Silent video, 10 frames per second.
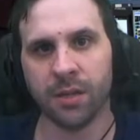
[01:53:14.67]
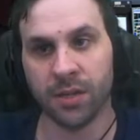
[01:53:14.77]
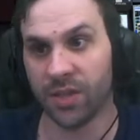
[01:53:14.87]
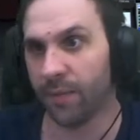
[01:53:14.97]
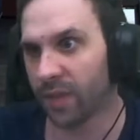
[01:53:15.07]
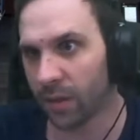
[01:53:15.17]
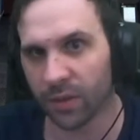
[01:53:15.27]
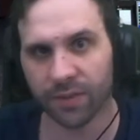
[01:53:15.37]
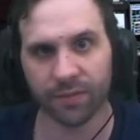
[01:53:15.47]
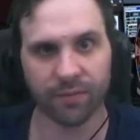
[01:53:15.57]
Same thing
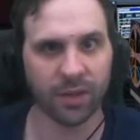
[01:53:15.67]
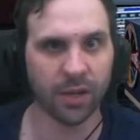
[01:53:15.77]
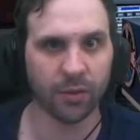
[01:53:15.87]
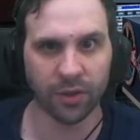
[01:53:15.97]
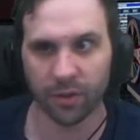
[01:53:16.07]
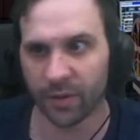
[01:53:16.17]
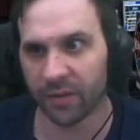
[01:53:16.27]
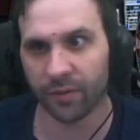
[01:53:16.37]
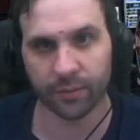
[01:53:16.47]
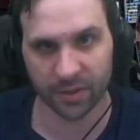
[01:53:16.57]
with, you know,
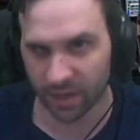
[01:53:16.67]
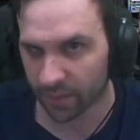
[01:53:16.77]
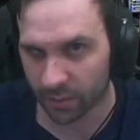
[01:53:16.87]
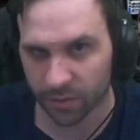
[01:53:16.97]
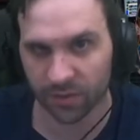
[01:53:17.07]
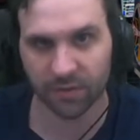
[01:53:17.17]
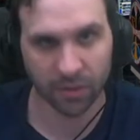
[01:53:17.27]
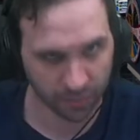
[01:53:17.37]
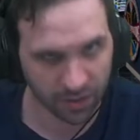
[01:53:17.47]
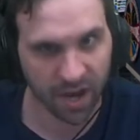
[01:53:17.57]
European football, same thing with, you
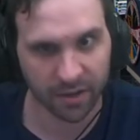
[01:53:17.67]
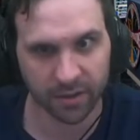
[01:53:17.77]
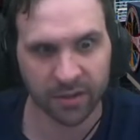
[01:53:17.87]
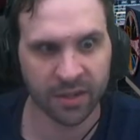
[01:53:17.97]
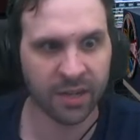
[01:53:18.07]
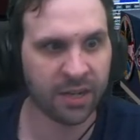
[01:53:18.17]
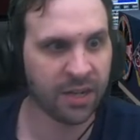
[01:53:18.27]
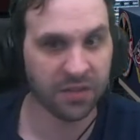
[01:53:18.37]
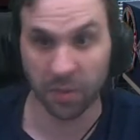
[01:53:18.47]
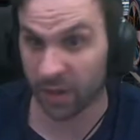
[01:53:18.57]
know, soccer,
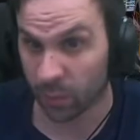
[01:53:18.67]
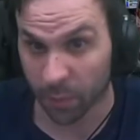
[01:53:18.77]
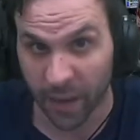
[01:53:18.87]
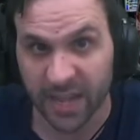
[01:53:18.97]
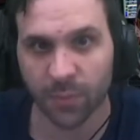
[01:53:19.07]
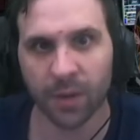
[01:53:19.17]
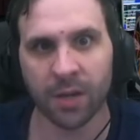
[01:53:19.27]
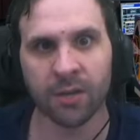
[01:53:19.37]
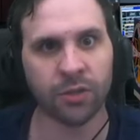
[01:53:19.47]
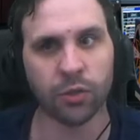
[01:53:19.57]
same thing with
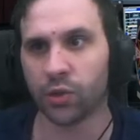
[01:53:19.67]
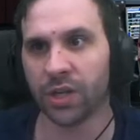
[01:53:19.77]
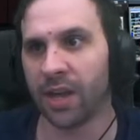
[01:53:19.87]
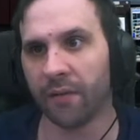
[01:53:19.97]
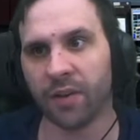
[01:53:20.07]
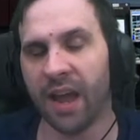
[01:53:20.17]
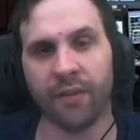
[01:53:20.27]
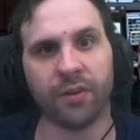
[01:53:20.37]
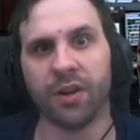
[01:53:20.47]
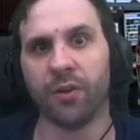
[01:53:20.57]
baseball. You should never
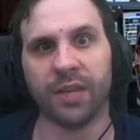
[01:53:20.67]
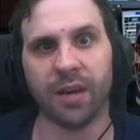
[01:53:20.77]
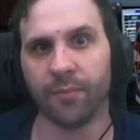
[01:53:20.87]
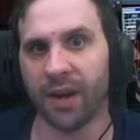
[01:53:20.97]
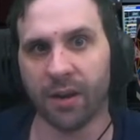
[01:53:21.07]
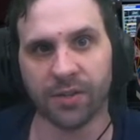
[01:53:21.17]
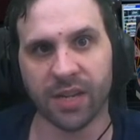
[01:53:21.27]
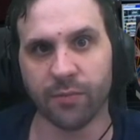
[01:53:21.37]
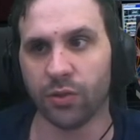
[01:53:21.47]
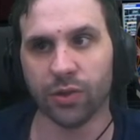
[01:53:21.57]
ever know the umpires'
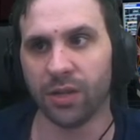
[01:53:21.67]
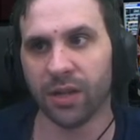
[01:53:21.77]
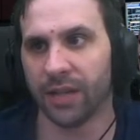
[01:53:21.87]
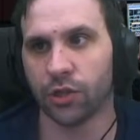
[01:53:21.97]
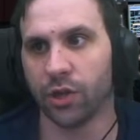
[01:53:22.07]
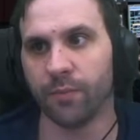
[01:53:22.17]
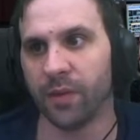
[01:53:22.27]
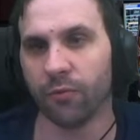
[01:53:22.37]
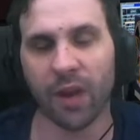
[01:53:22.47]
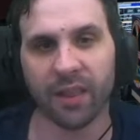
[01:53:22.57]
names. You shouldn't that shouldn't
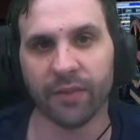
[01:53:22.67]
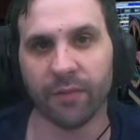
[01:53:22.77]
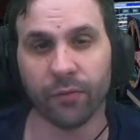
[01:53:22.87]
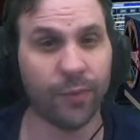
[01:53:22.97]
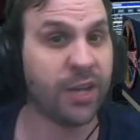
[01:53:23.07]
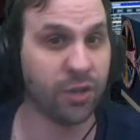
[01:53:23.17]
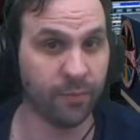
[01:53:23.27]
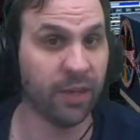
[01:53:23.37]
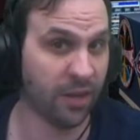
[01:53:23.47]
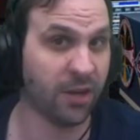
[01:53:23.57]
be relevant information.
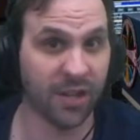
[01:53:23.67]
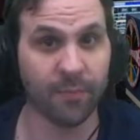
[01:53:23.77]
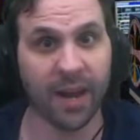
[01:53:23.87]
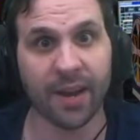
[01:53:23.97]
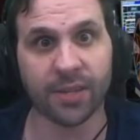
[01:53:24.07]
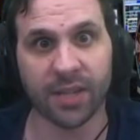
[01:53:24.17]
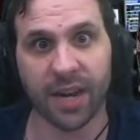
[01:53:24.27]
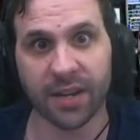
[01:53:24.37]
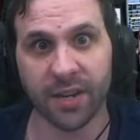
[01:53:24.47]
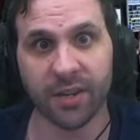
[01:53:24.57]
But there's umpires that
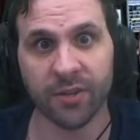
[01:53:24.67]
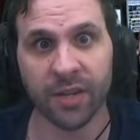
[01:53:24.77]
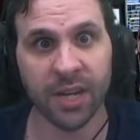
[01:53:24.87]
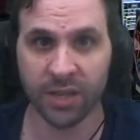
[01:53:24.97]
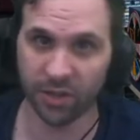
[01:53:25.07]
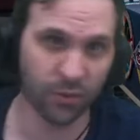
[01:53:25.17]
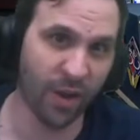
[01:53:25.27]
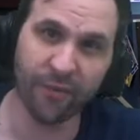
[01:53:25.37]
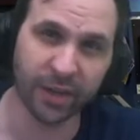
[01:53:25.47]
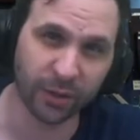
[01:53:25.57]
I know. There's
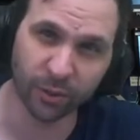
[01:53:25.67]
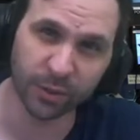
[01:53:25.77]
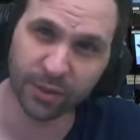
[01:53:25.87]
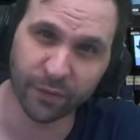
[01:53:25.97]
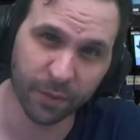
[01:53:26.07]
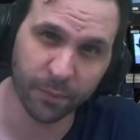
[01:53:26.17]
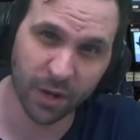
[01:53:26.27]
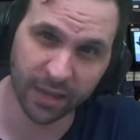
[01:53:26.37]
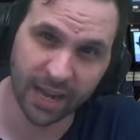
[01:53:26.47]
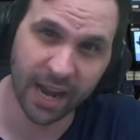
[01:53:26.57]
refereeing crews in
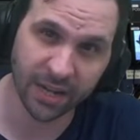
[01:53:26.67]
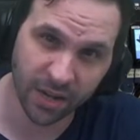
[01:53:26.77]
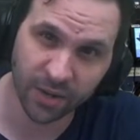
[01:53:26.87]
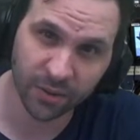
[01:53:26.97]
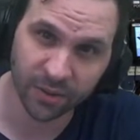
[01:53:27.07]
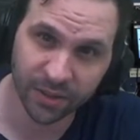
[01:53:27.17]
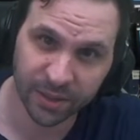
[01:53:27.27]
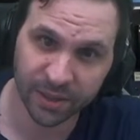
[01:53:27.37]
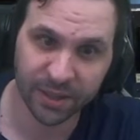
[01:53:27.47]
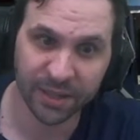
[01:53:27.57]
football that I know
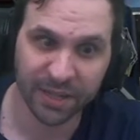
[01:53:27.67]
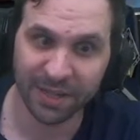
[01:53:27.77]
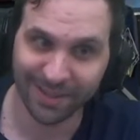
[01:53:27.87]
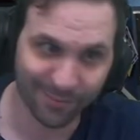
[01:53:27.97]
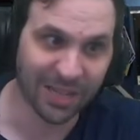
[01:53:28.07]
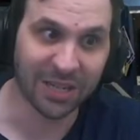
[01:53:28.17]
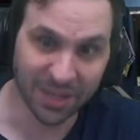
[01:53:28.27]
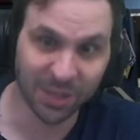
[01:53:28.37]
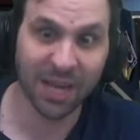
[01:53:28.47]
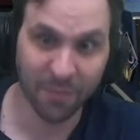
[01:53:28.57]

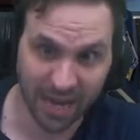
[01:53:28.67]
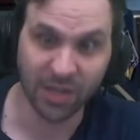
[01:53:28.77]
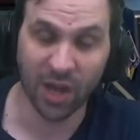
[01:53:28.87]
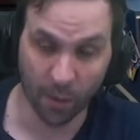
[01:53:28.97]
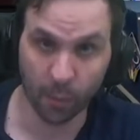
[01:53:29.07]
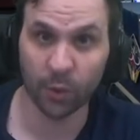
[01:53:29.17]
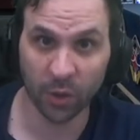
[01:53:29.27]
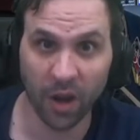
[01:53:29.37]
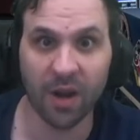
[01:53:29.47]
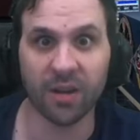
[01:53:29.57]
because they make terrible
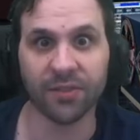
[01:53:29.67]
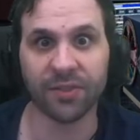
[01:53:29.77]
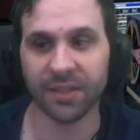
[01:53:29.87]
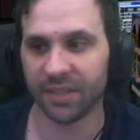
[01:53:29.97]
calls.